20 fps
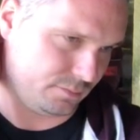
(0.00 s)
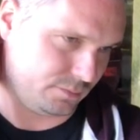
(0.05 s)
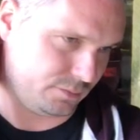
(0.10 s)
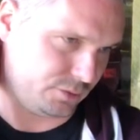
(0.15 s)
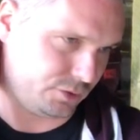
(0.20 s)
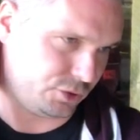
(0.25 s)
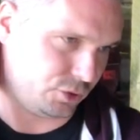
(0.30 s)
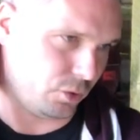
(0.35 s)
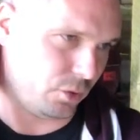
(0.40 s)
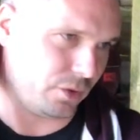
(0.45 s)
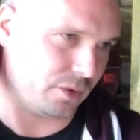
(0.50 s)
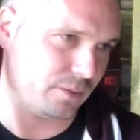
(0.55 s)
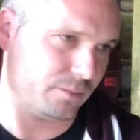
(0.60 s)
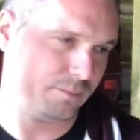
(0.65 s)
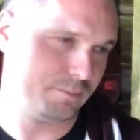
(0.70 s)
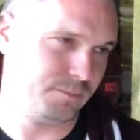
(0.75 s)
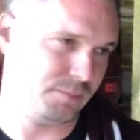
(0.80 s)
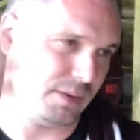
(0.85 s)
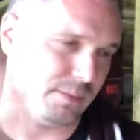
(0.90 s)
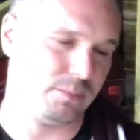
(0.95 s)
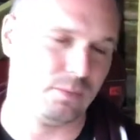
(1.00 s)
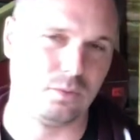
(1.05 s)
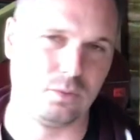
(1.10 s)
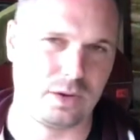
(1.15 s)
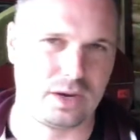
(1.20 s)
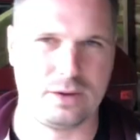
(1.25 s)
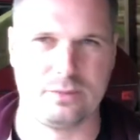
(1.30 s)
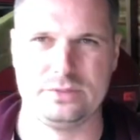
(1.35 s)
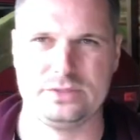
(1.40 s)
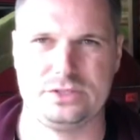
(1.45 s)
showing people
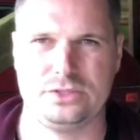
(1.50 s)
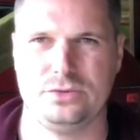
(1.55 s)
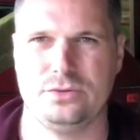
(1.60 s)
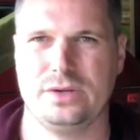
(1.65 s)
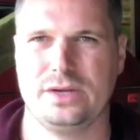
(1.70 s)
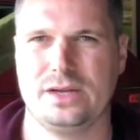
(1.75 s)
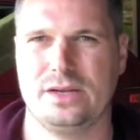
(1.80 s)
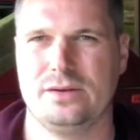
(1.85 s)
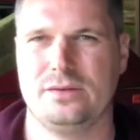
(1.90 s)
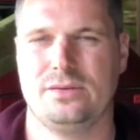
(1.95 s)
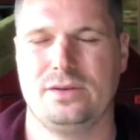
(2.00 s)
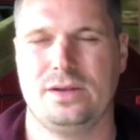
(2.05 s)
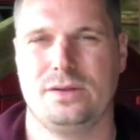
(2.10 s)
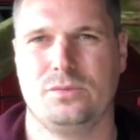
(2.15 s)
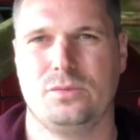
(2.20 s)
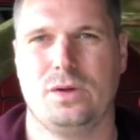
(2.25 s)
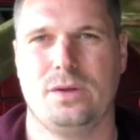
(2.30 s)
what I was doing and